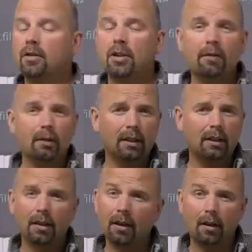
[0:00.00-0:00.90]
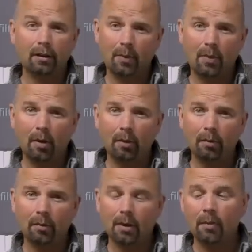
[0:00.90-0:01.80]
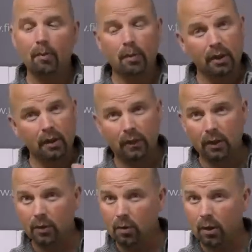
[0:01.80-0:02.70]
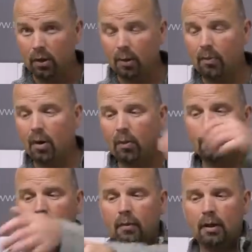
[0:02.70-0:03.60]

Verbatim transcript: Generally, they aren't a problem, but if they do become a problem,